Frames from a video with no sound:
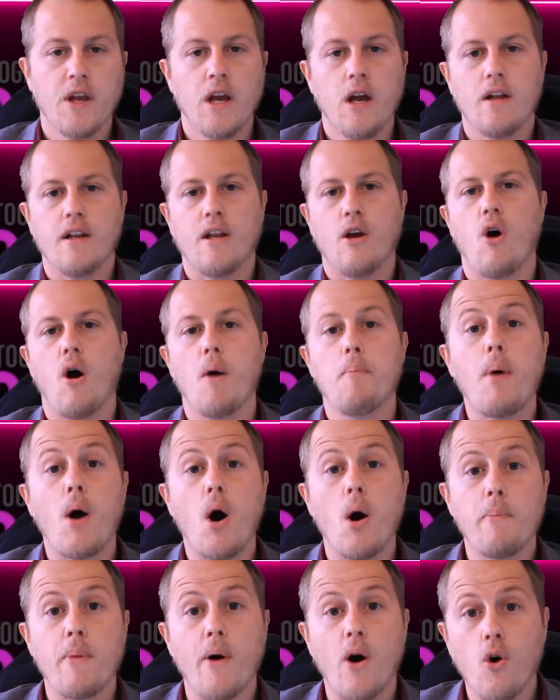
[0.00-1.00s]
Now, a
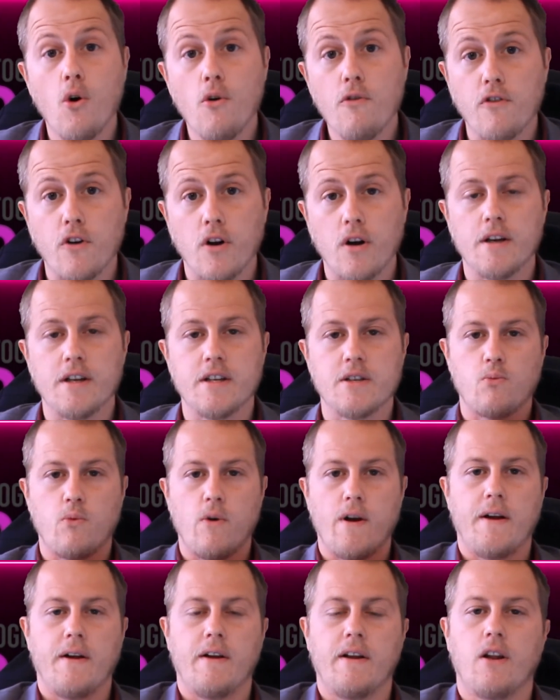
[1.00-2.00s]
pop over is
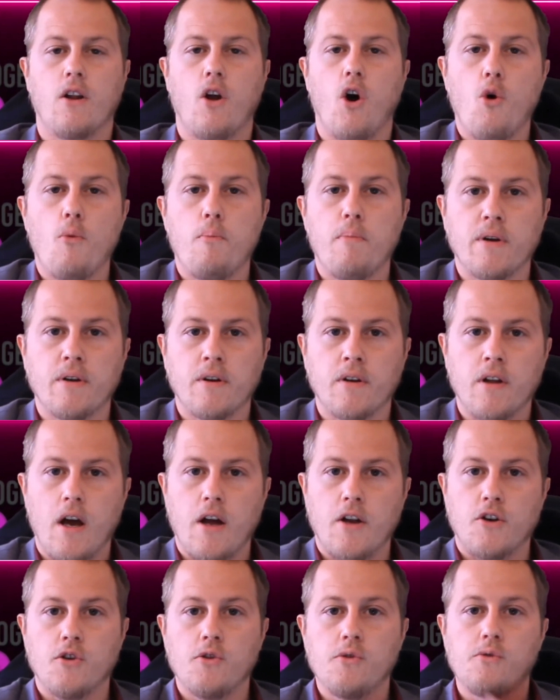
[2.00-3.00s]
where it'll open a
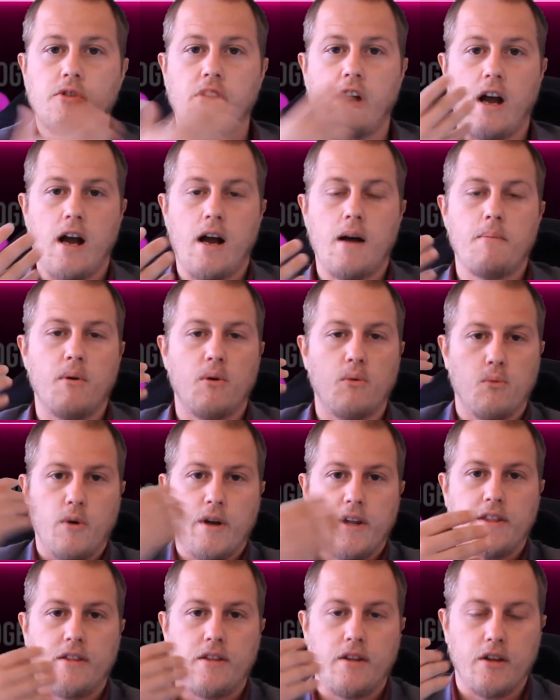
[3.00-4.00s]
new tab
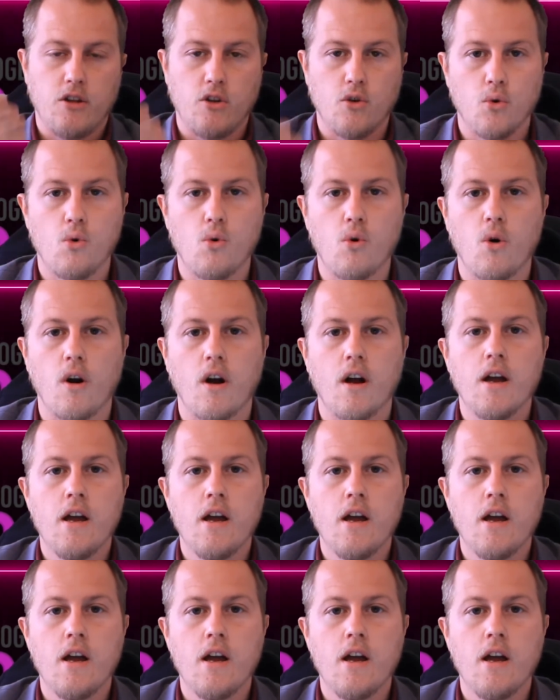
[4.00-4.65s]
with your